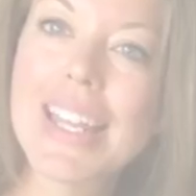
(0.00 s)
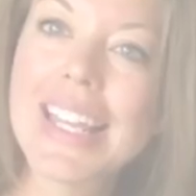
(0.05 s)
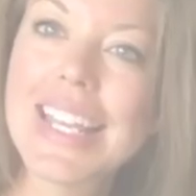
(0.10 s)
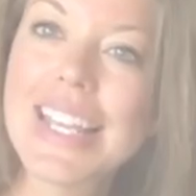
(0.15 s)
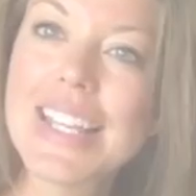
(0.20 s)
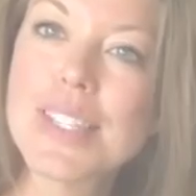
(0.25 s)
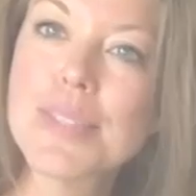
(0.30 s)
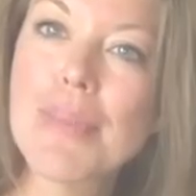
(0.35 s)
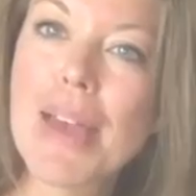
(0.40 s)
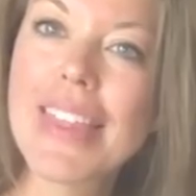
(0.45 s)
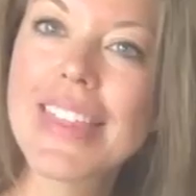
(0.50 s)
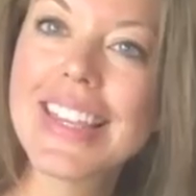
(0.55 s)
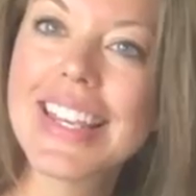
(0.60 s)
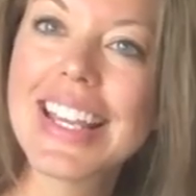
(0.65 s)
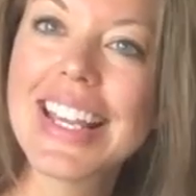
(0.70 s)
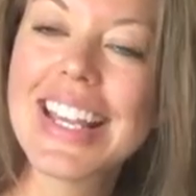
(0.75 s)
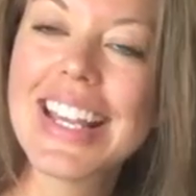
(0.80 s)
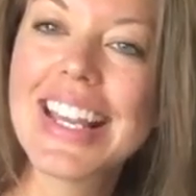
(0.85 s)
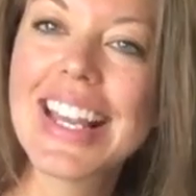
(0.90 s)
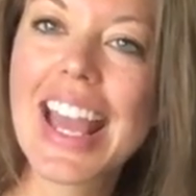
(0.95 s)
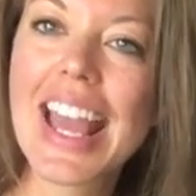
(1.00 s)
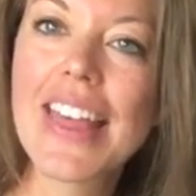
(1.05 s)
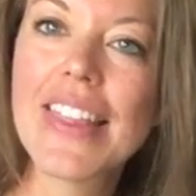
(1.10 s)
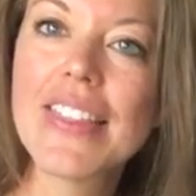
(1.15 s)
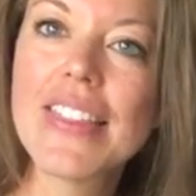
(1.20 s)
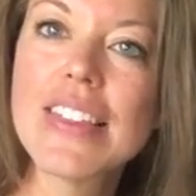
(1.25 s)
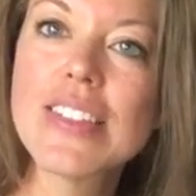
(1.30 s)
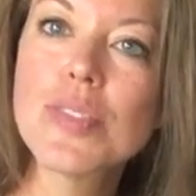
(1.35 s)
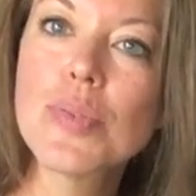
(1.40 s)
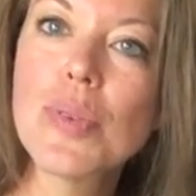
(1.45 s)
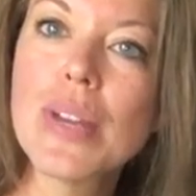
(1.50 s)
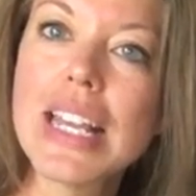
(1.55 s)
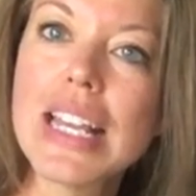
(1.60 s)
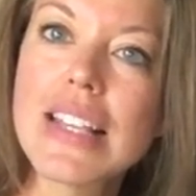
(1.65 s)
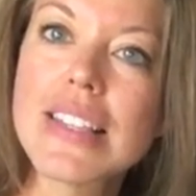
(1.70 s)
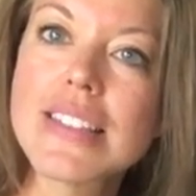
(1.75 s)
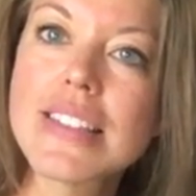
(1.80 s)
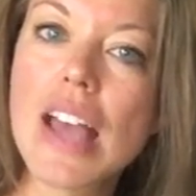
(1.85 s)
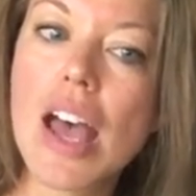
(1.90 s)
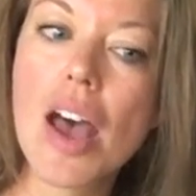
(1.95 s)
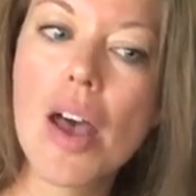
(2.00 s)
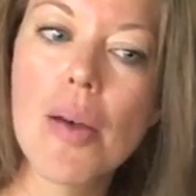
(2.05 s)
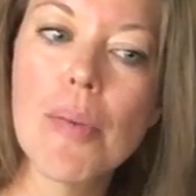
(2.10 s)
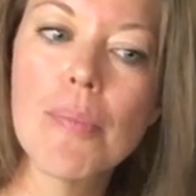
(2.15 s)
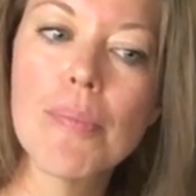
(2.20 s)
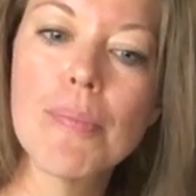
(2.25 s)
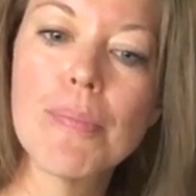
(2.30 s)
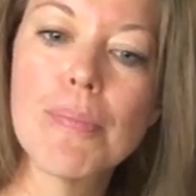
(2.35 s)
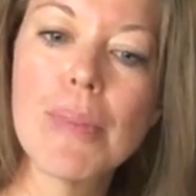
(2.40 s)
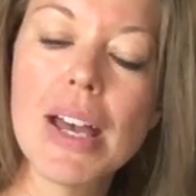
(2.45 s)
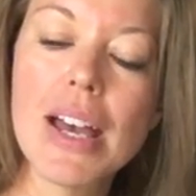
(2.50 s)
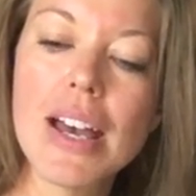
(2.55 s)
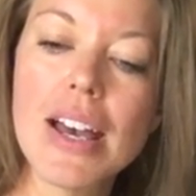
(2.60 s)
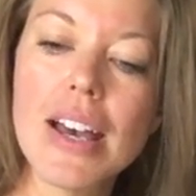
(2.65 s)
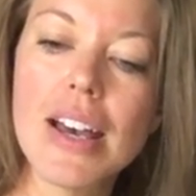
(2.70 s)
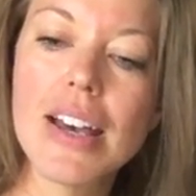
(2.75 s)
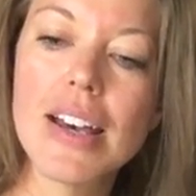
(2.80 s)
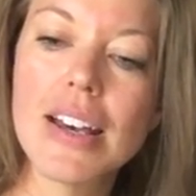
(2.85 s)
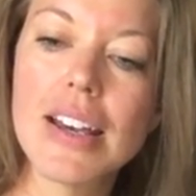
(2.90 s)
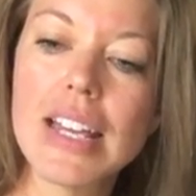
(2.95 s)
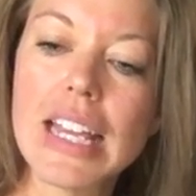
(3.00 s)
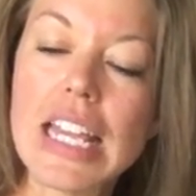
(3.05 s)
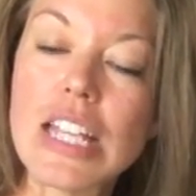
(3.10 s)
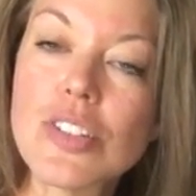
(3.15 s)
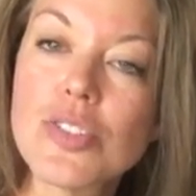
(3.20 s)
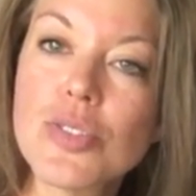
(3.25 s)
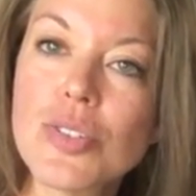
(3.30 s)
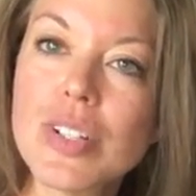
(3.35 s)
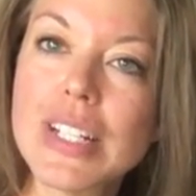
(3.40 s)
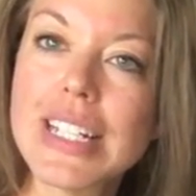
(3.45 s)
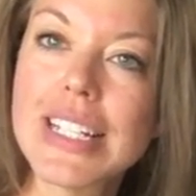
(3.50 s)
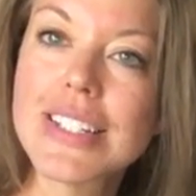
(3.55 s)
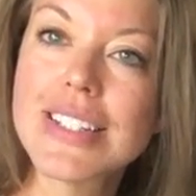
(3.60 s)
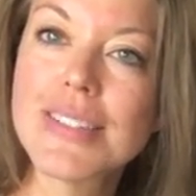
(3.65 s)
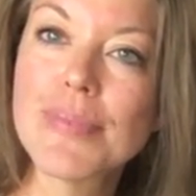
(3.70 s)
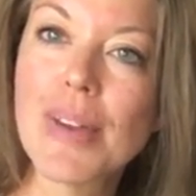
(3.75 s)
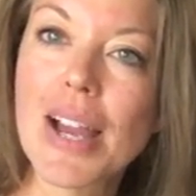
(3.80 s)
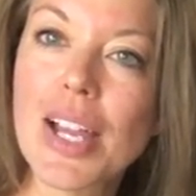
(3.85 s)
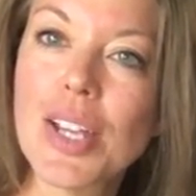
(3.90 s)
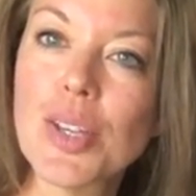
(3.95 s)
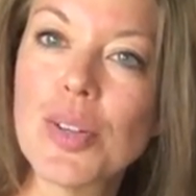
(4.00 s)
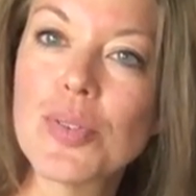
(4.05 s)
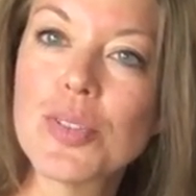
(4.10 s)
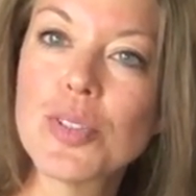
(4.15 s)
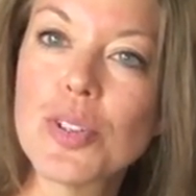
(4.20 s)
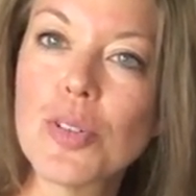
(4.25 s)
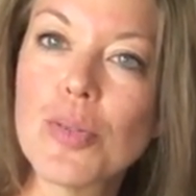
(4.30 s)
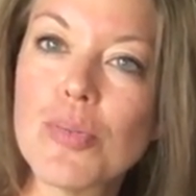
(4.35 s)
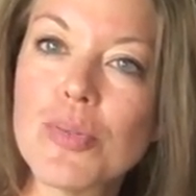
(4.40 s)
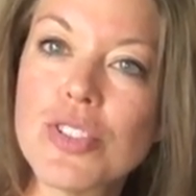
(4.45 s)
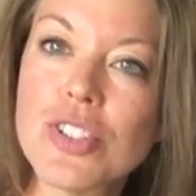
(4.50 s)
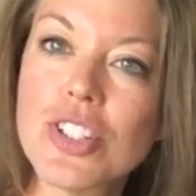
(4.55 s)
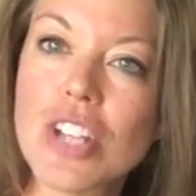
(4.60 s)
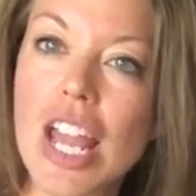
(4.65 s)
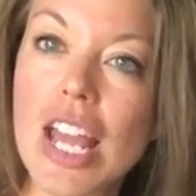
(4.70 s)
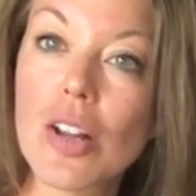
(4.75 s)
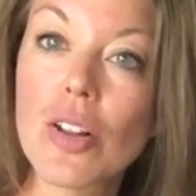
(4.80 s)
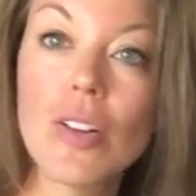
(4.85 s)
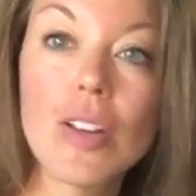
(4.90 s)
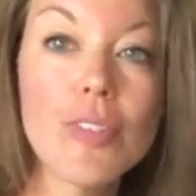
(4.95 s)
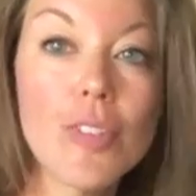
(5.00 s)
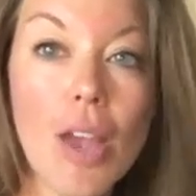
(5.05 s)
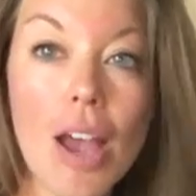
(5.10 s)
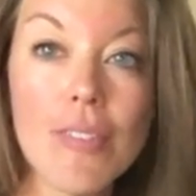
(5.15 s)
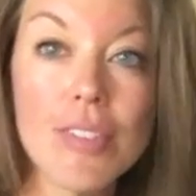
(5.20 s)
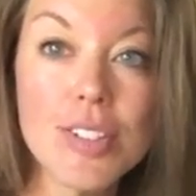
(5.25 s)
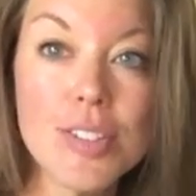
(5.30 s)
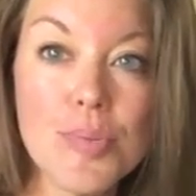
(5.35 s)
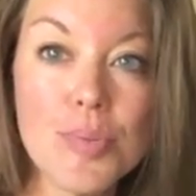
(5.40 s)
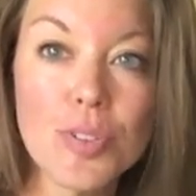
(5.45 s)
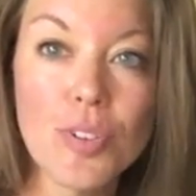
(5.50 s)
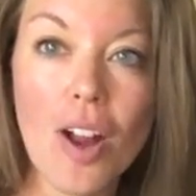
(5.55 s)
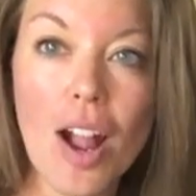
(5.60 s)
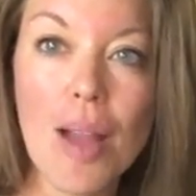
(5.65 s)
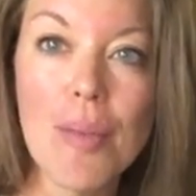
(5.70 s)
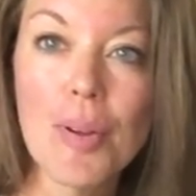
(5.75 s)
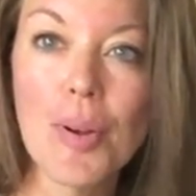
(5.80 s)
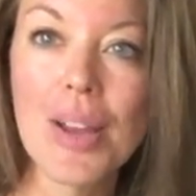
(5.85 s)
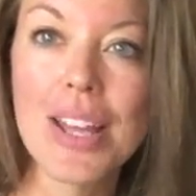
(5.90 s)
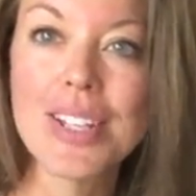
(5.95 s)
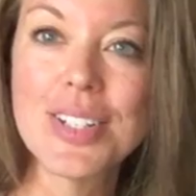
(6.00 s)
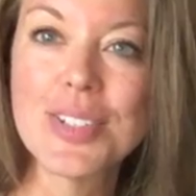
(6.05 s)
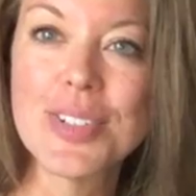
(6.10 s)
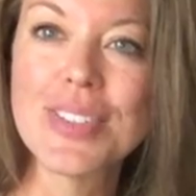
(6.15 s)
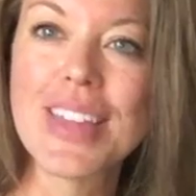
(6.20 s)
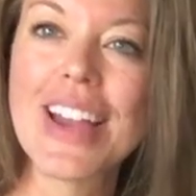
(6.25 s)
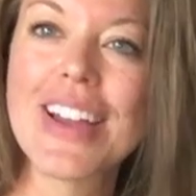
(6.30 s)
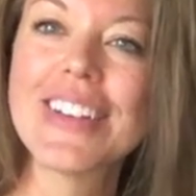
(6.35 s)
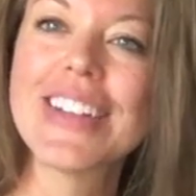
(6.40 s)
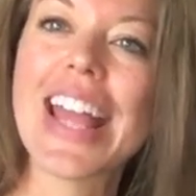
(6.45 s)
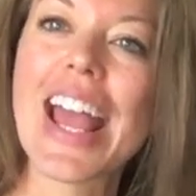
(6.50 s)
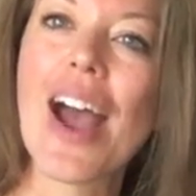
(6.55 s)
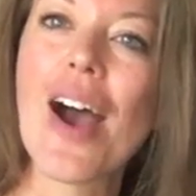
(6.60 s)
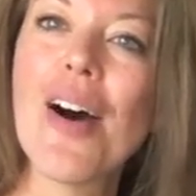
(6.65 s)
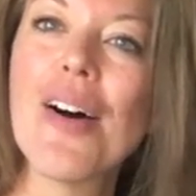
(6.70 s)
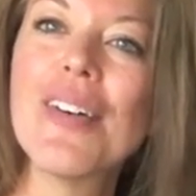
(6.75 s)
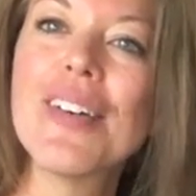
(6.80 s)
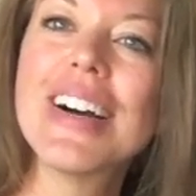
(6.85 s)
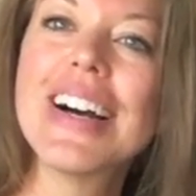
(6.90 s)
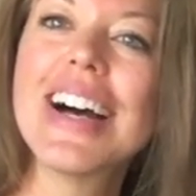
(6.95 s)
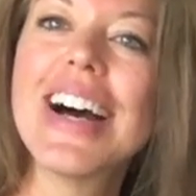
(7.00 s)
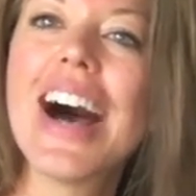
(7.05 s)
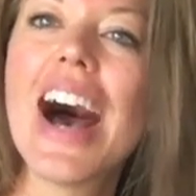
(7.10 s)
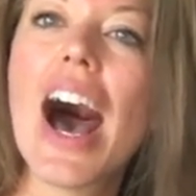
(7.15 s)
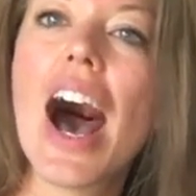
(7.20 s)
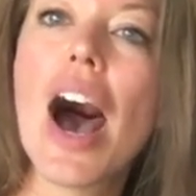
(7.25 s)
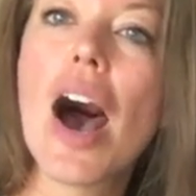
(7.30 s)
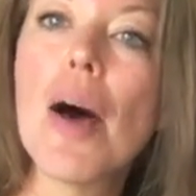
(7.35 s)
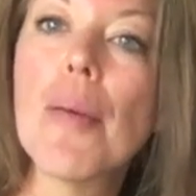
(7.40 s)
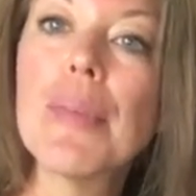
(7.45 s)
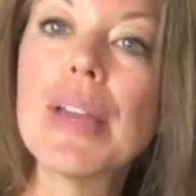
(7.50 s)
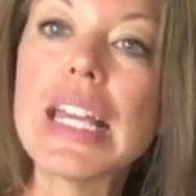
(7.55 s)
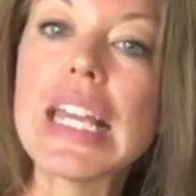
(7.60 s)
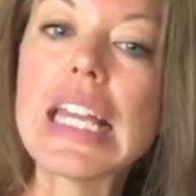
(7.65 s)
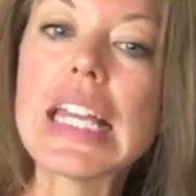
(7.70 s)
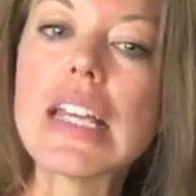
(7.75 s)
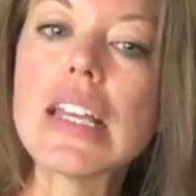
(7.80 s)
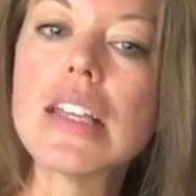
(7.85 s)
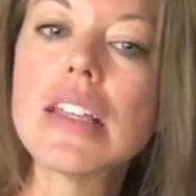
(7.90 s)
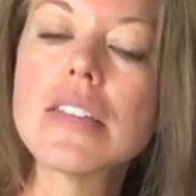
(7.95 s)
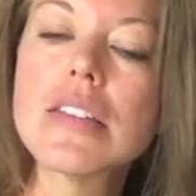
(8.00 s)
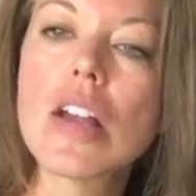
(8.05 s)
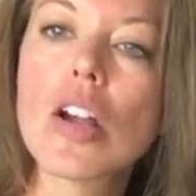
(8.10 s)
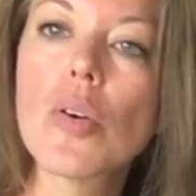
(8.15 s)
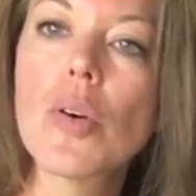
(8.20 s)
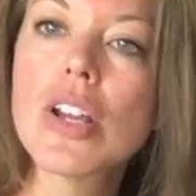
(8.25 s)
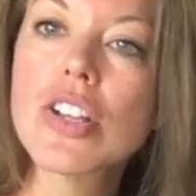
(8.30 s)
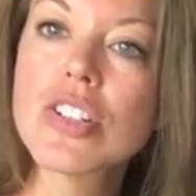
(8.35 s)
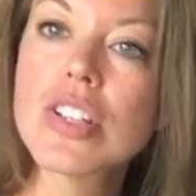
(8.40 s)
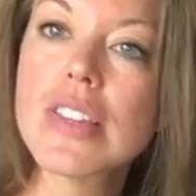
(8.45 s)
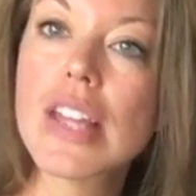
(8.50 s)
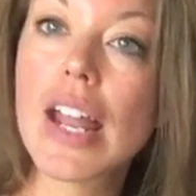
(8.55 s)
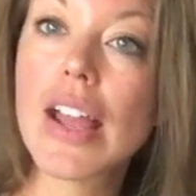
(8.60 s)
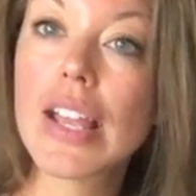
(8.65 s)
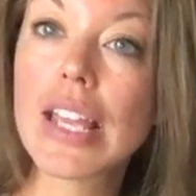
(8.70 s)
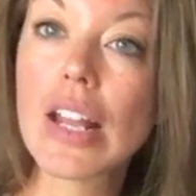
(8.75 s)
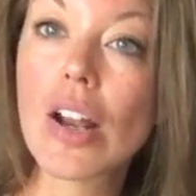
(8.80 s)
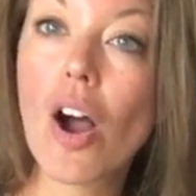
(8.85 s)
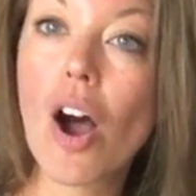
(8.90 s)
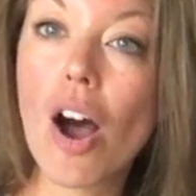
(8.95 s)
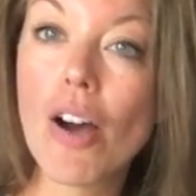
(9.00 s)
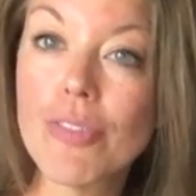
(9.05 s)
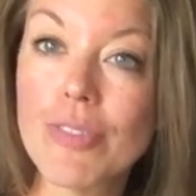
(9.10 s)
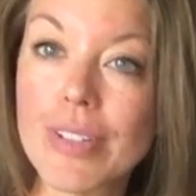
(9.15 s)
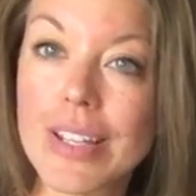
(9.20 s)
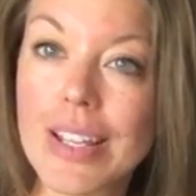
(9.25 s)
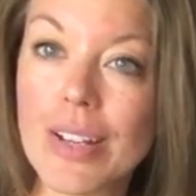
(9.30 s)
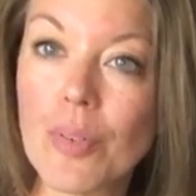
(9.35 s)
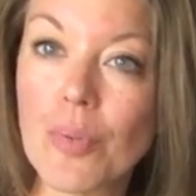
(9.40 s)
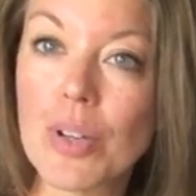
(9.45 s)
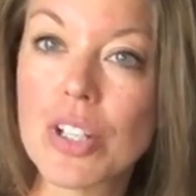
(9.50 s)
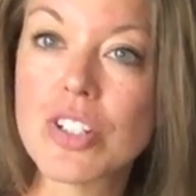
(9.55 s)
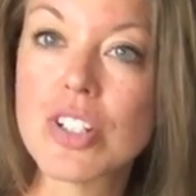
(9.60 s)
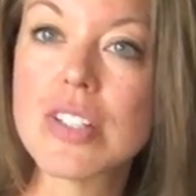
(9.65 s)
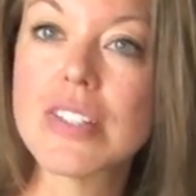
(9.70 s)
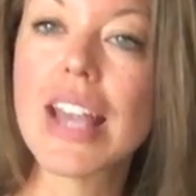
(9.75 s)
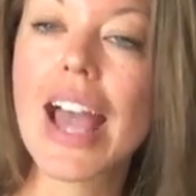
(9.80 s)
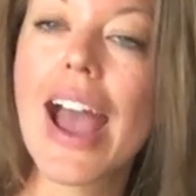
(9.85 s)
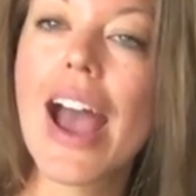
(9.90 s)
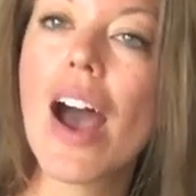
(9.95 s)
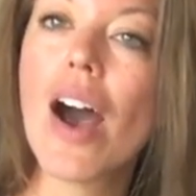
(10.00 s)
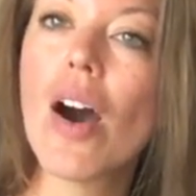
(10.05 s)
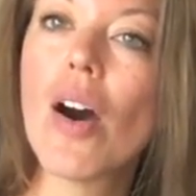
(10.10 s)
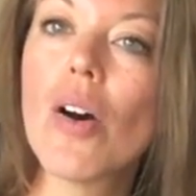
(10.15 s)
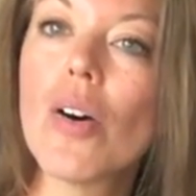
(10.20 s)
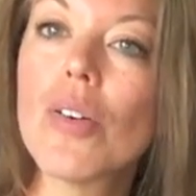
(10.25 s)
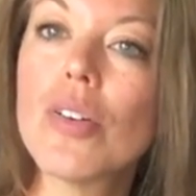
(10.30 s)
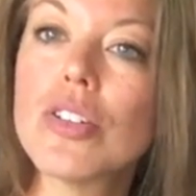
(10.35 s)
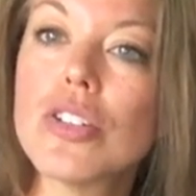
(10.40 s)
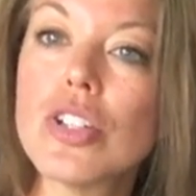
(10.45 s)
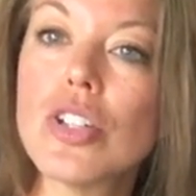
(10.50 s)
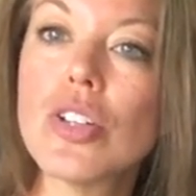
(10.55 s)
everybody, it's Bethany, and this week's entry into my YouTube channel, if you haven't subscribed, go ahead and do that now, is a question that I get often, which is how